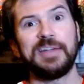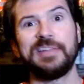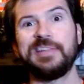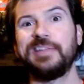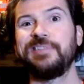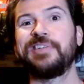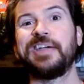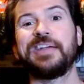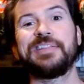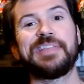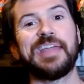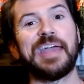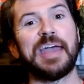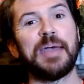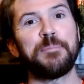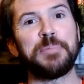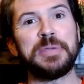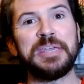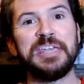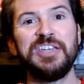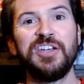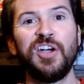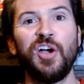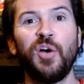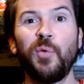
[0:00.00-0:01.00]
And they've got that
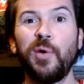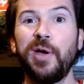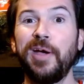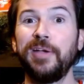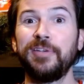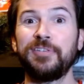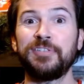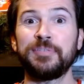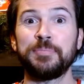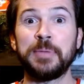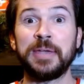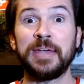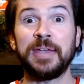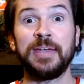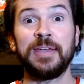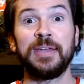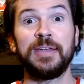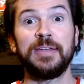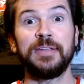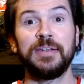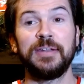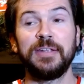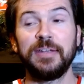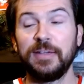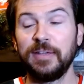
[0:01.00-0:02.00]
POS,
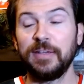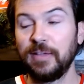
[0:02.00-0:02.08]
man,